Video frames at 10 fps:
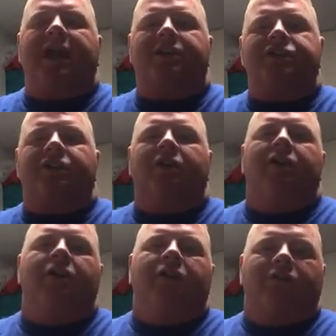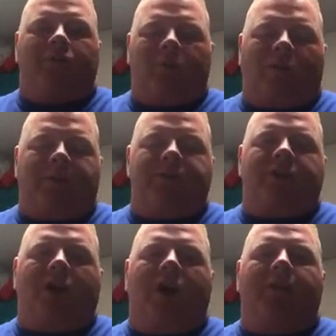extra for workman's
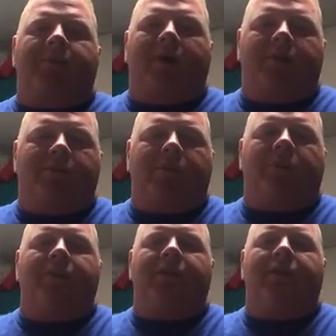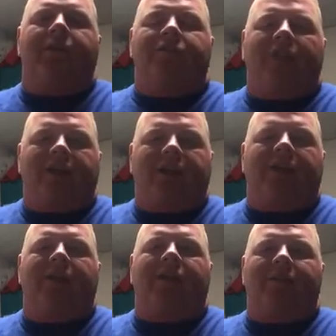comp, unemployment,
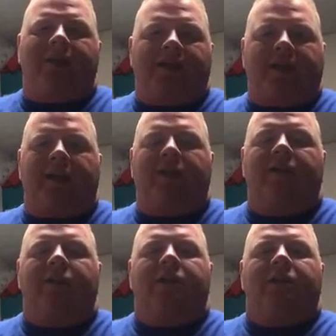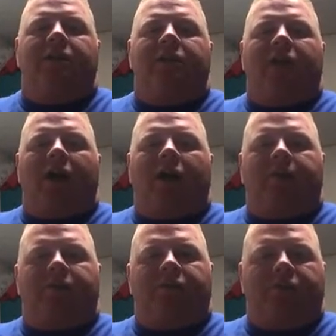FICA, and Medicare.
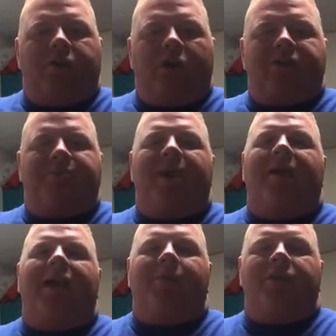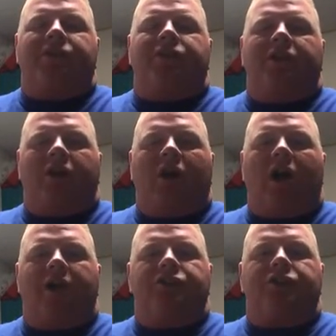That's about how much it's going to
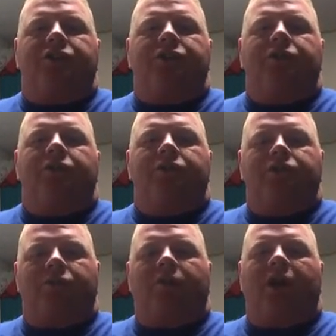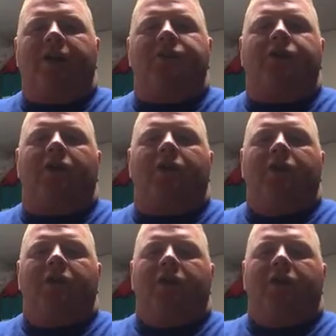cost you to run. So